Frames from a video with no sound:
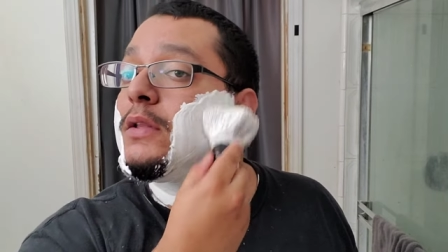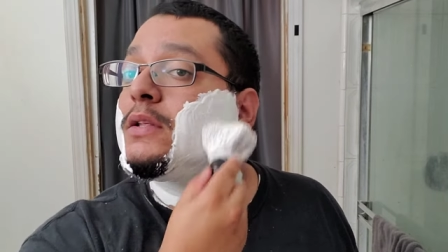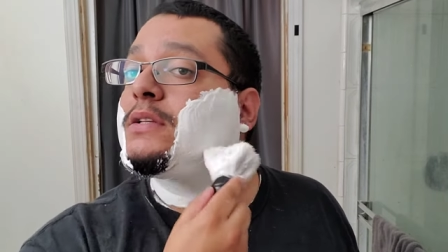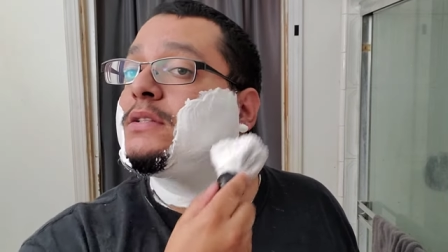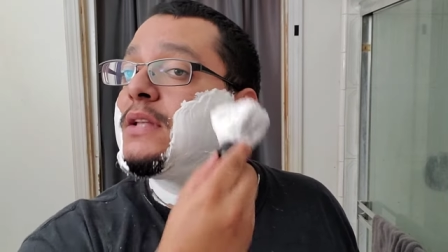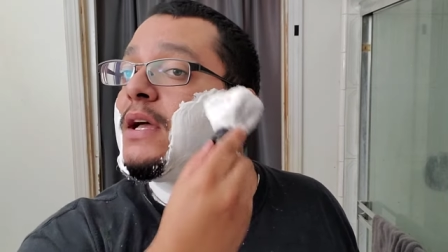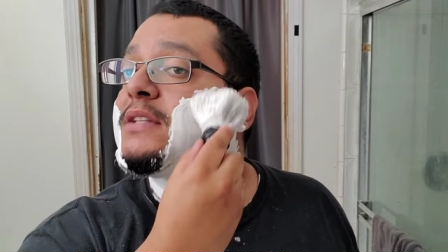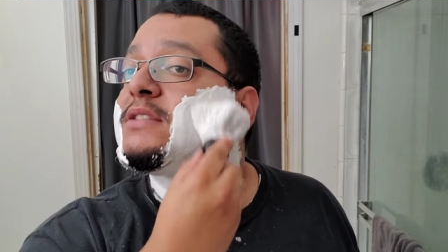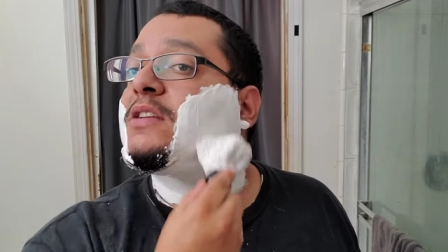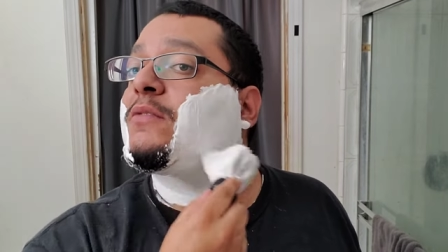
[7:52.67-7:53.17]
these
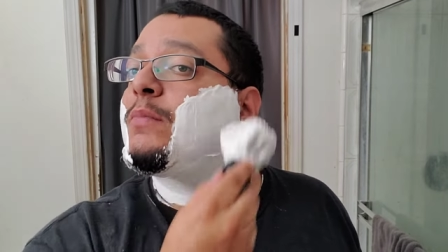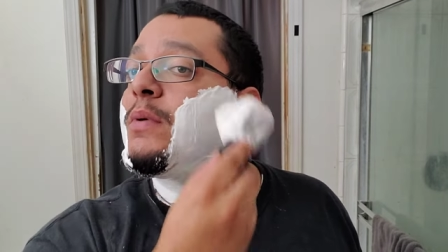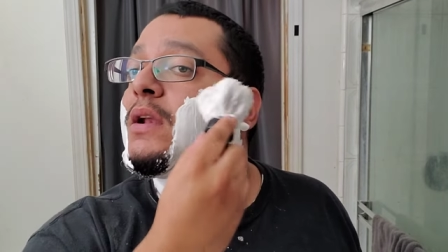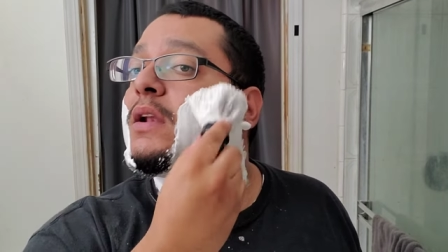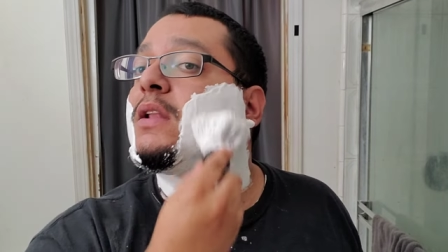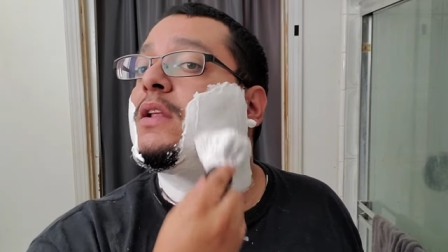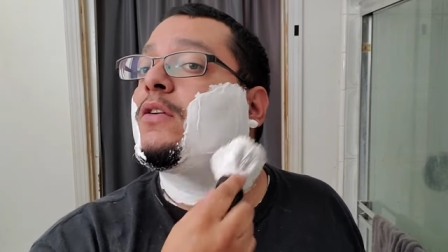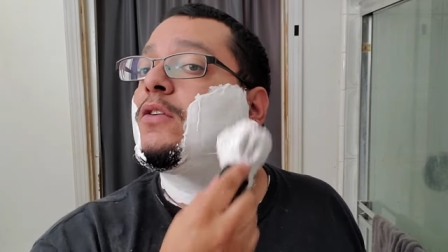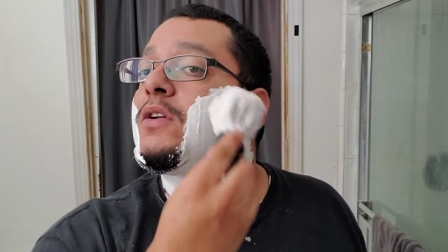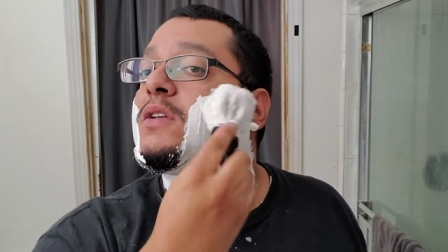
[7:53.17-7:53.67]
knots have been a
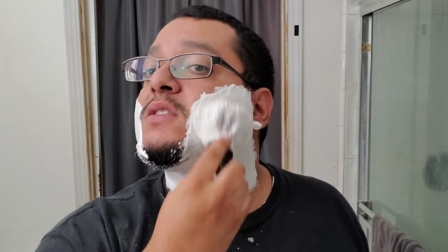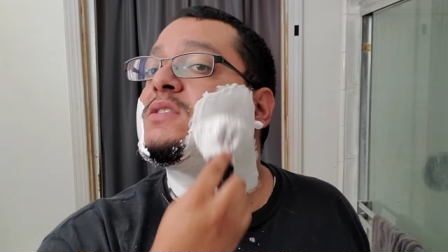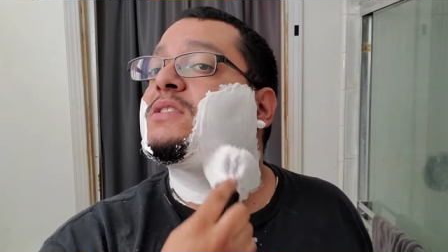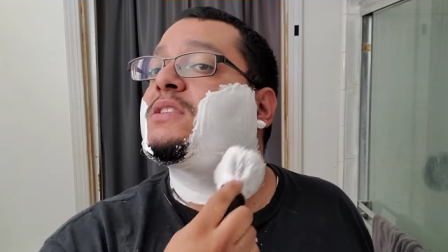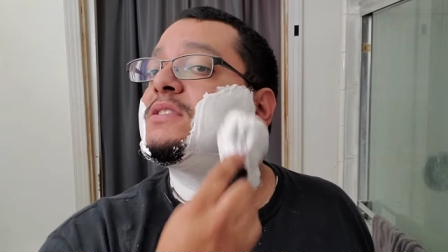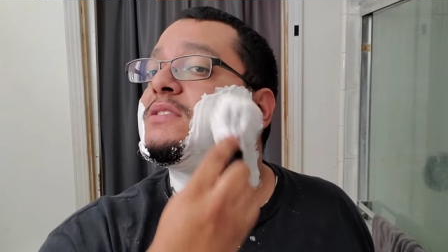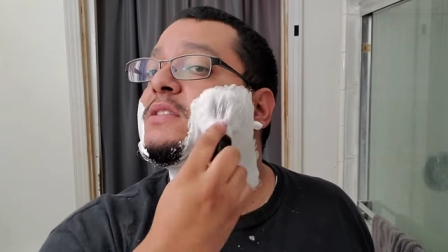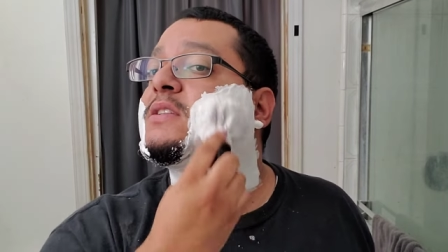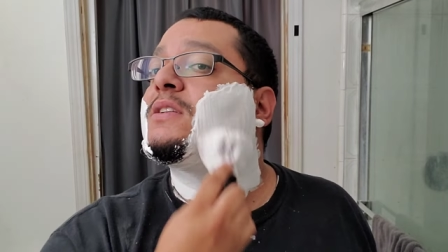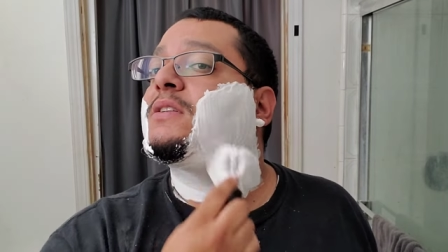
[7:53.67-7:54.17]
little
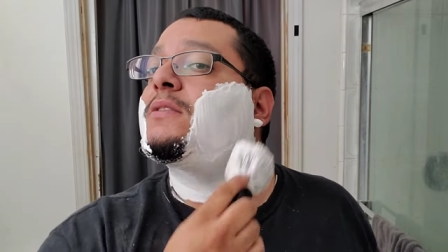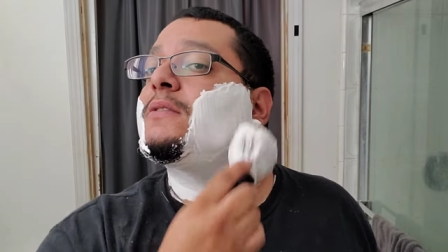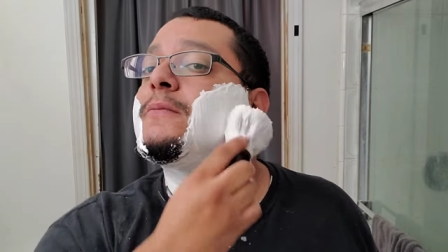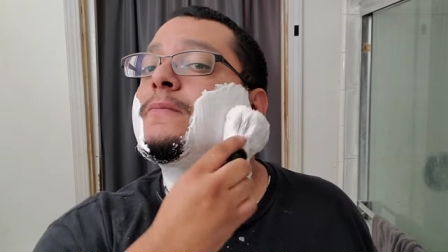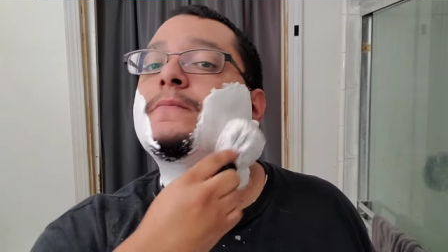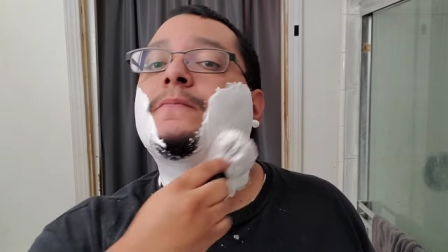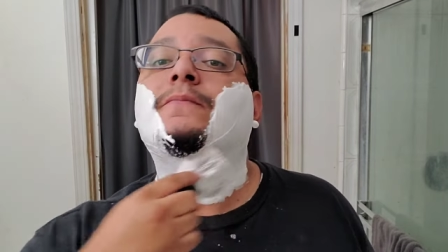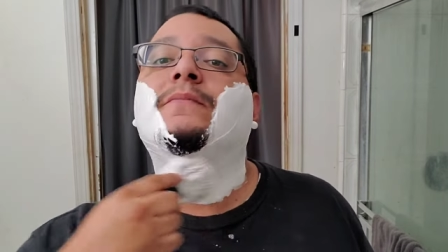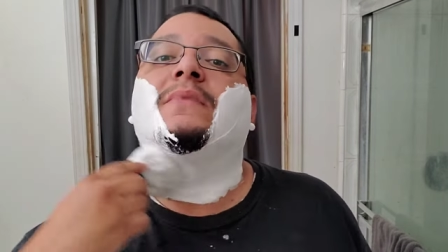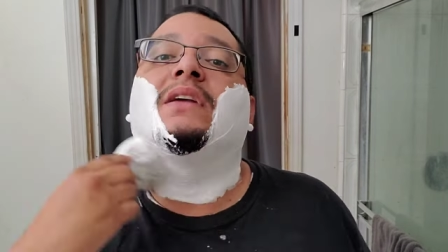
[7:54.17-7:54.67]
consistent
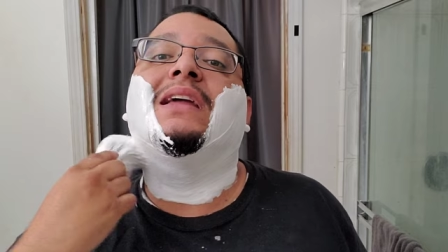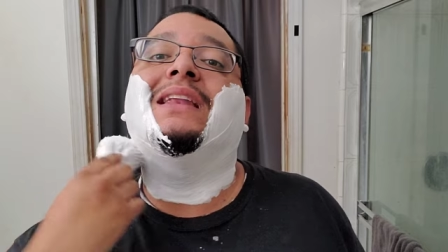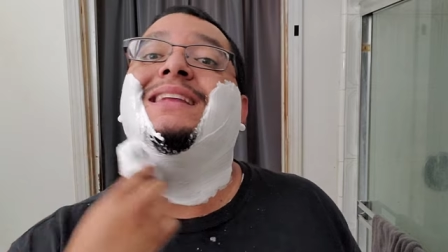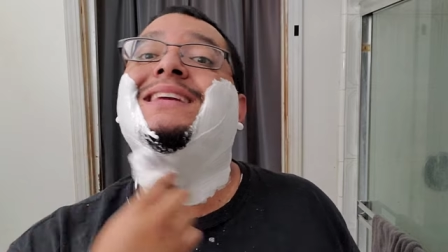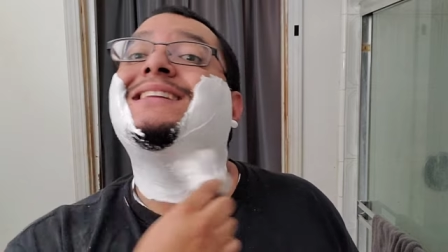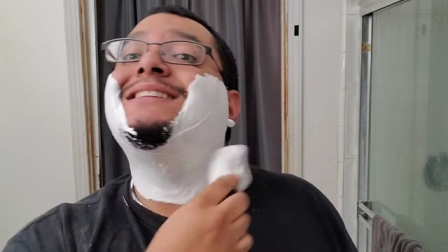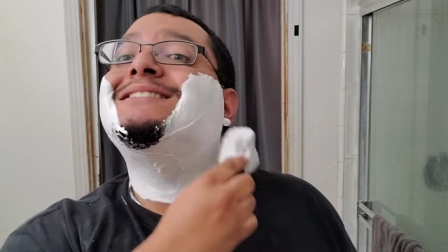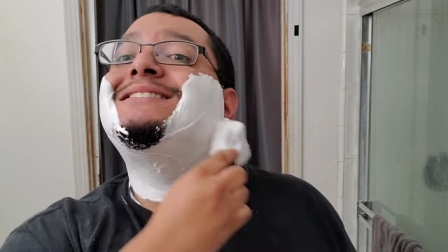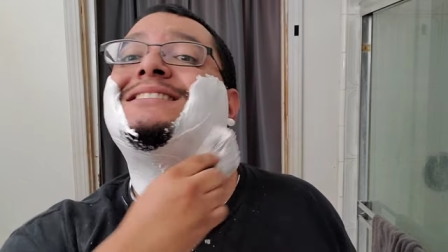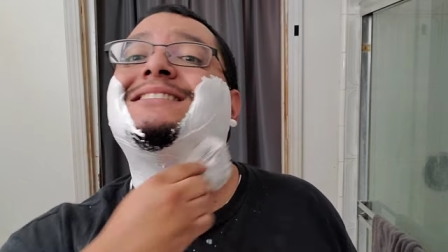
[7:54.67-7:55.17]

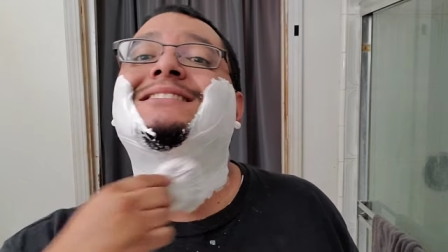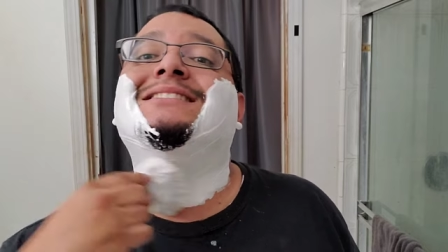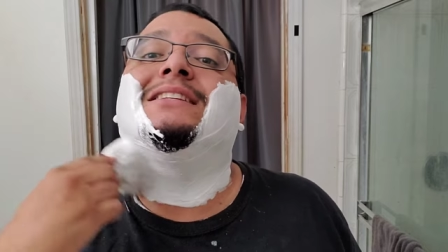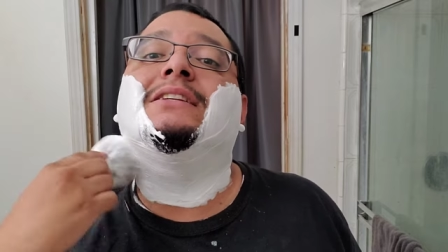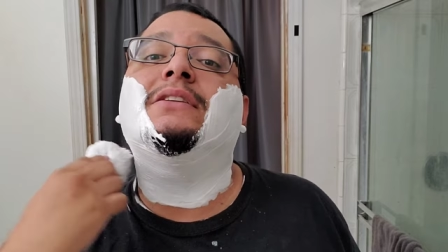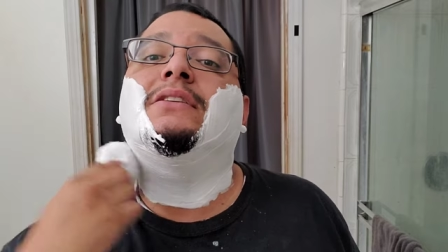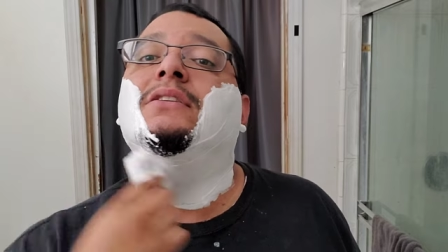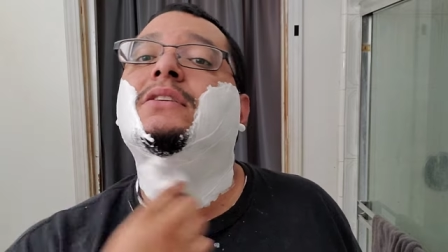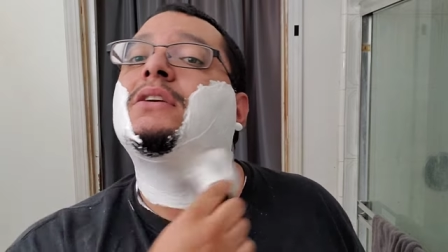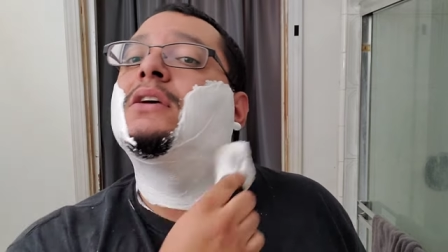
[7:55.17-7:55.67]

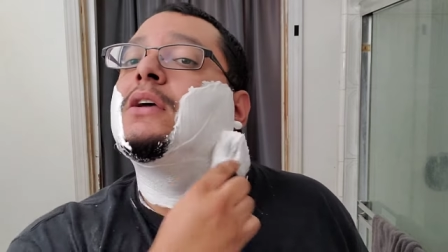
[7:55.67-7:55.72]
inconsistent.